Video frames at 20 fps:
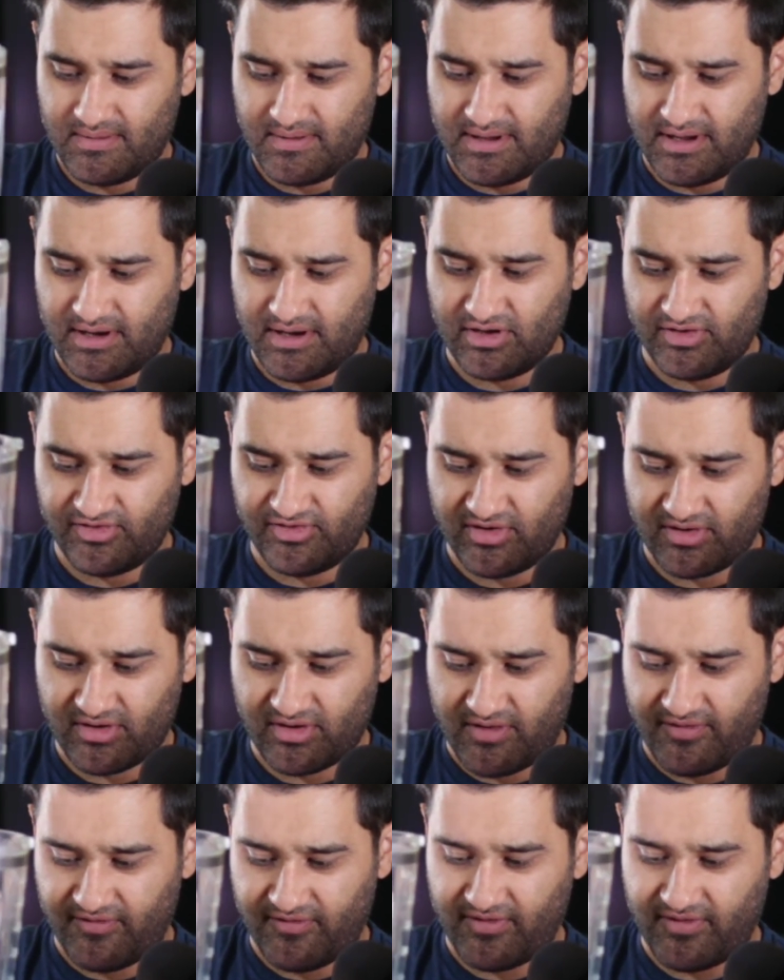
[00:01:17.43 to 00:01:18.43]
It doesn't
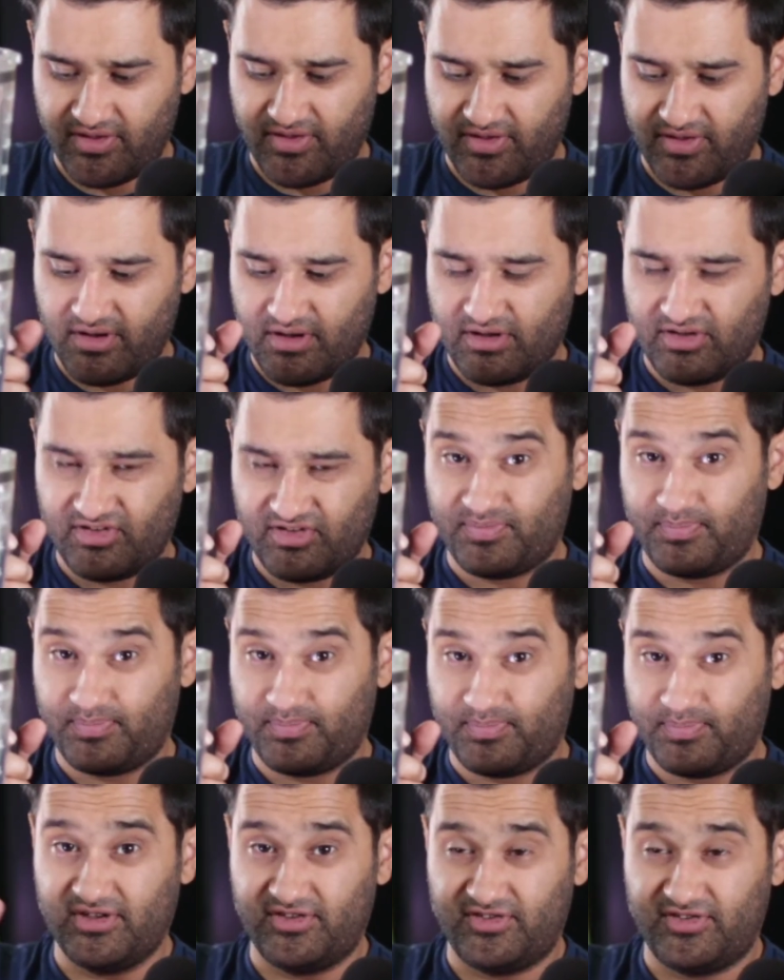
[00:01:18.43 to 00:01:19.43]
offer the
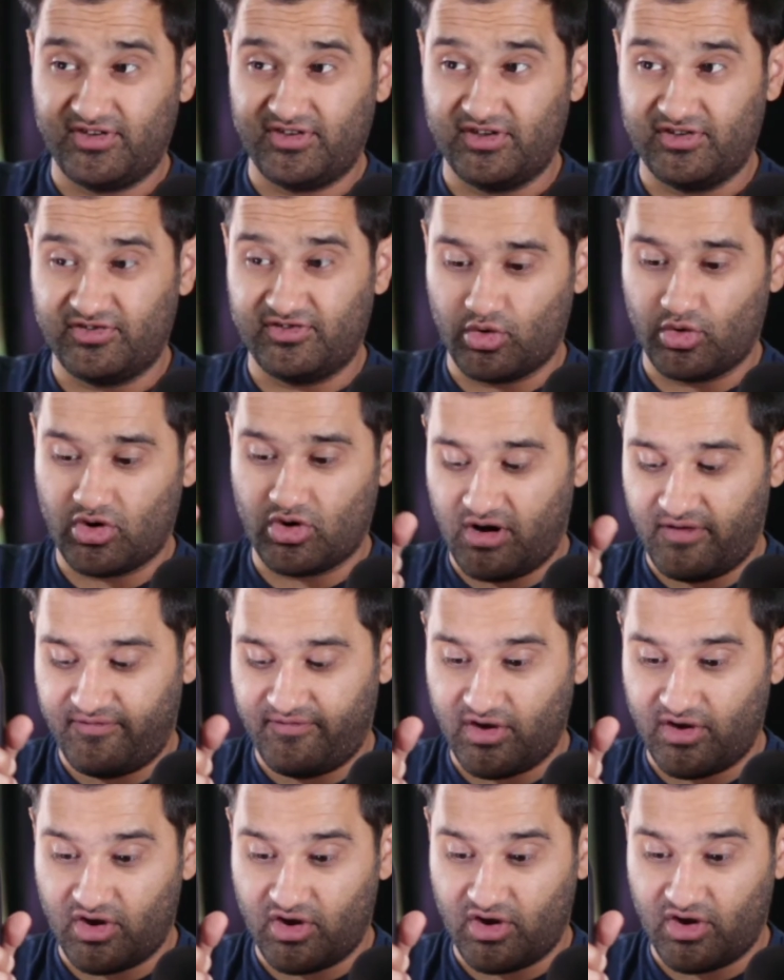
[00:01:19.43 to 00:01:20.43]
spices or
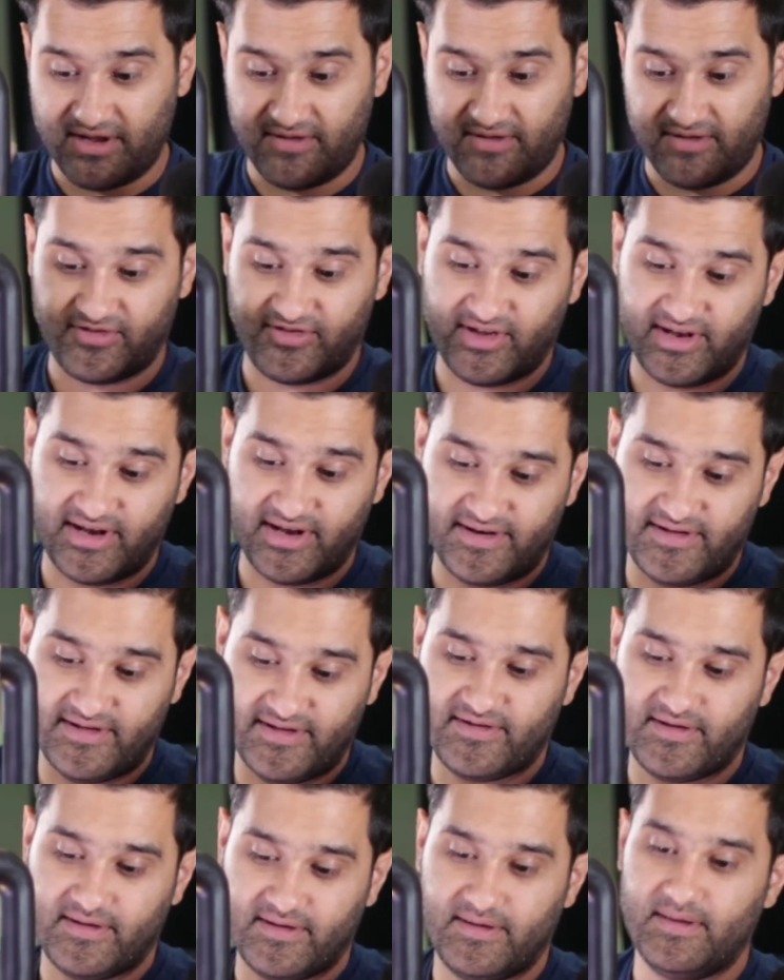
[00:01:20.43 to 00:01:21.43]
coffee grinding
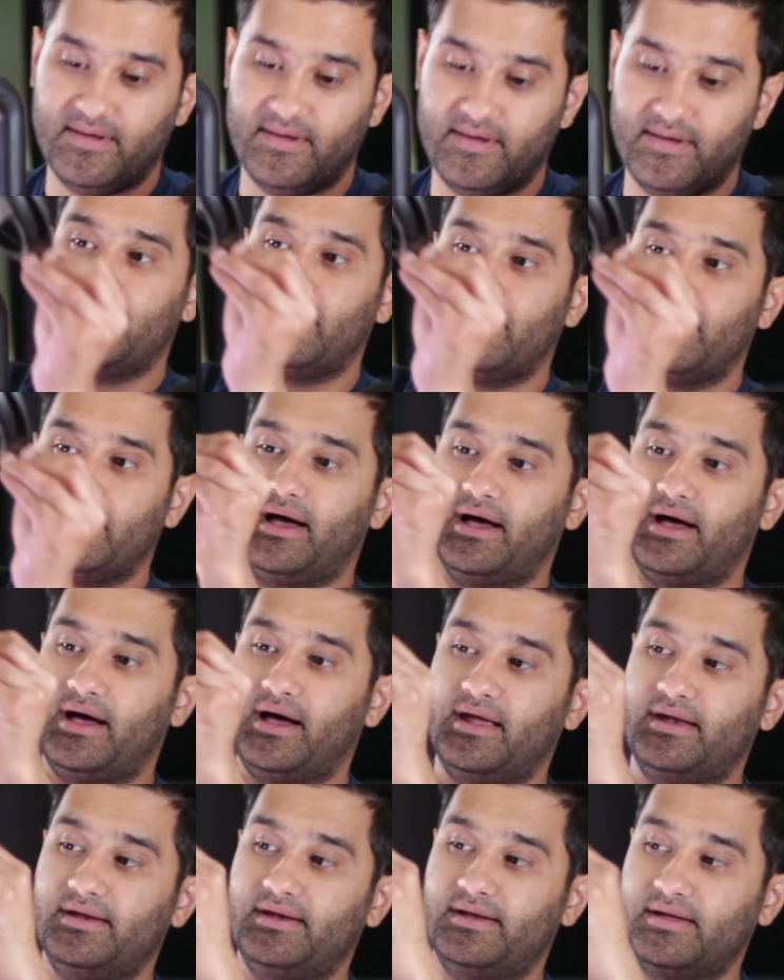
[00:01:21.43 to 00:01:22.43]
facilities,
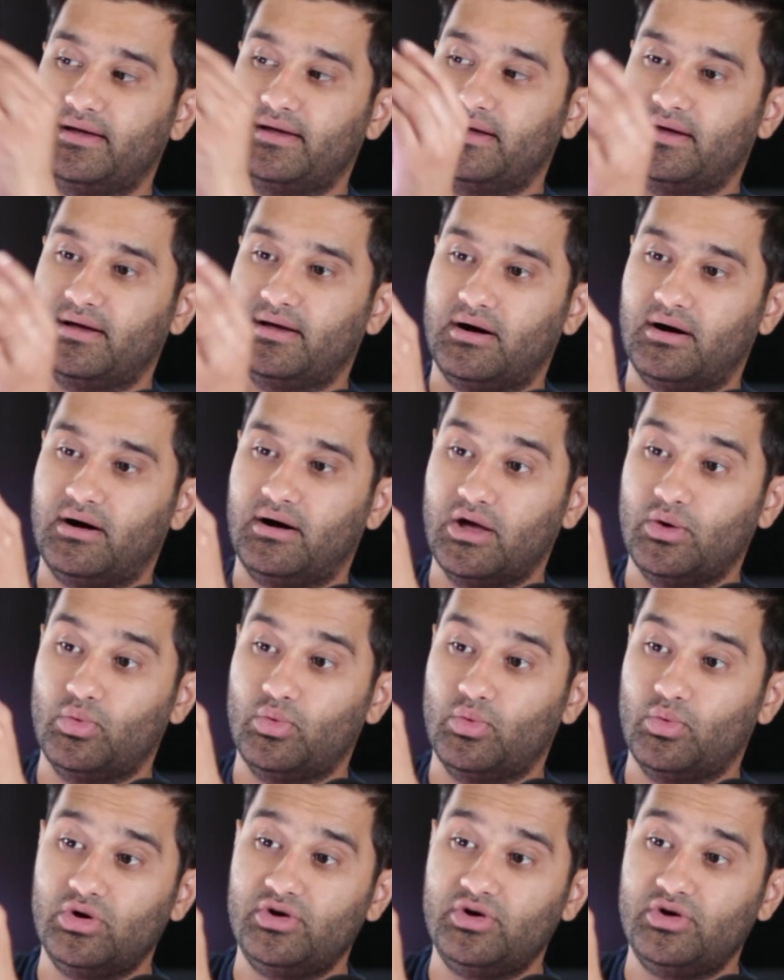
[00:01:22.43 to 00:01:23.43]
and I
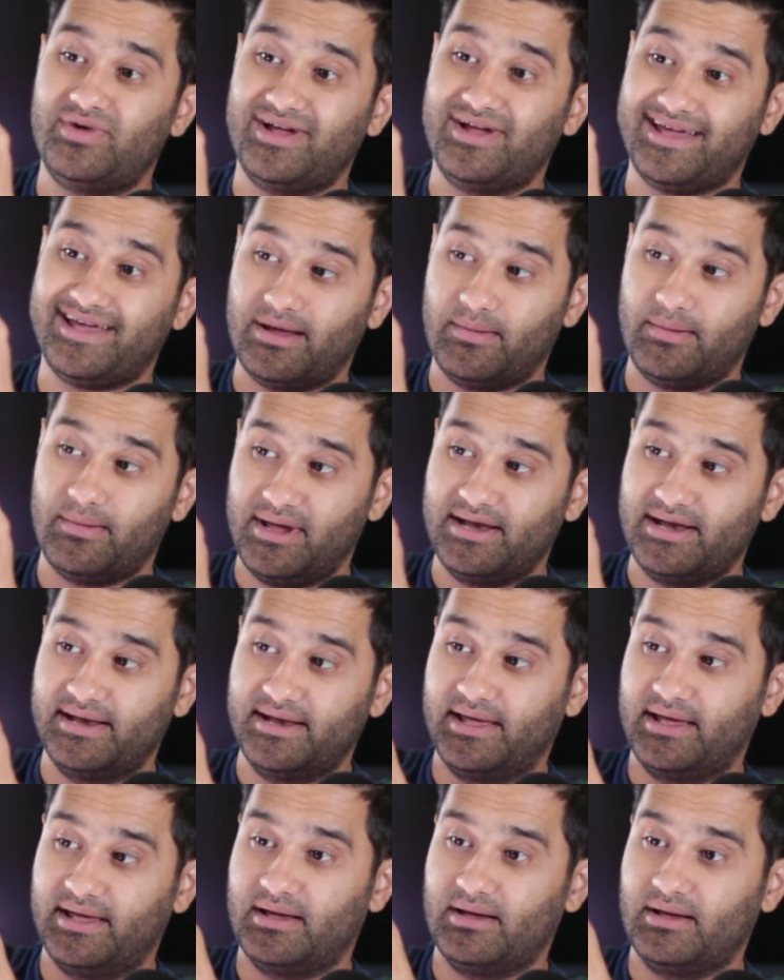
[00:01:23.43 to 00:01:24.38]
would recommend it,